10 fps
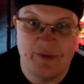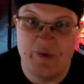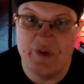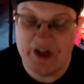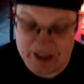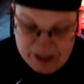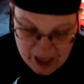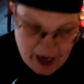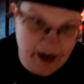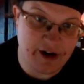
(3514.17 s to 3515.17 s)
the
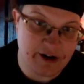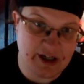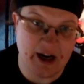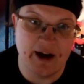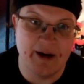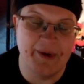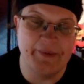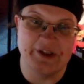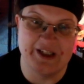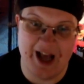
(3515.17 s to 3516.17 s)
entire time. It
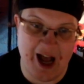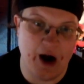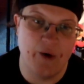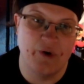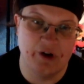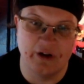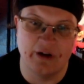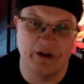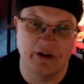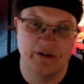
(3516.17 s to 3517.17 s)
was an hour
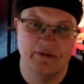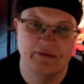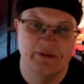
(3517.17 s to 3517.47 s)
long.